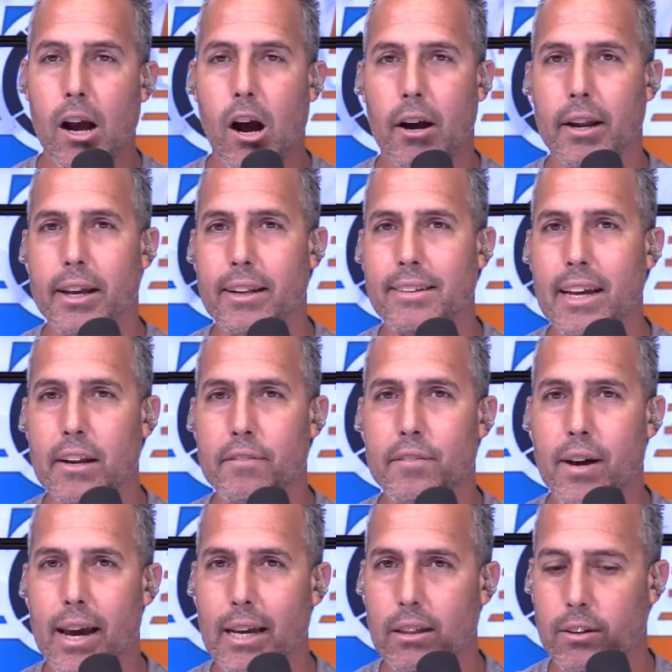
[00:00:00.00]
Are they
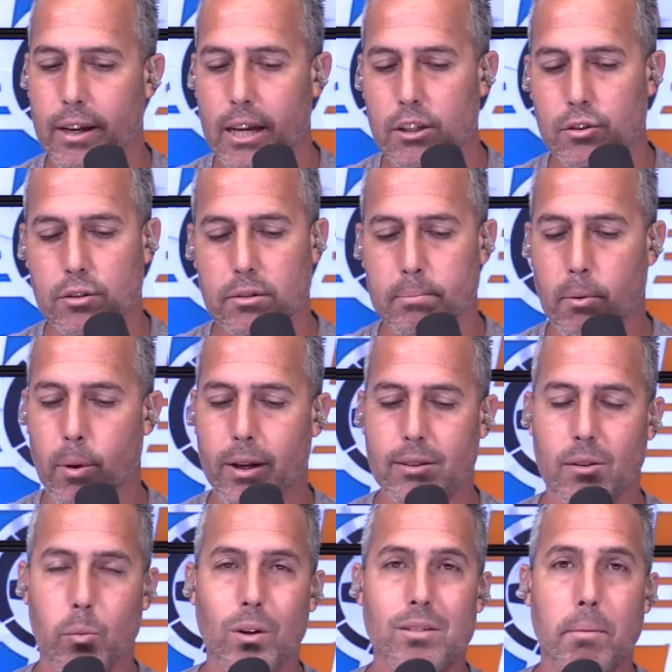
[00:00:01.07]
identifying their interest
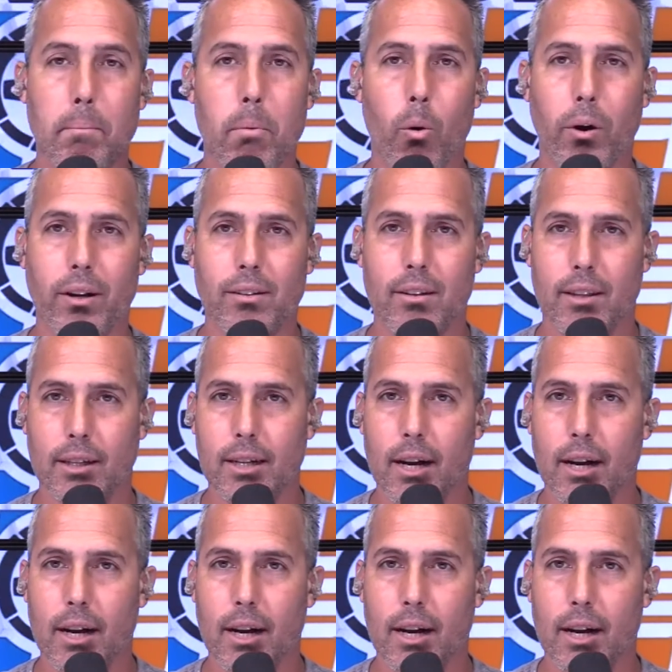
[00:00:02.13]
points and what's important to the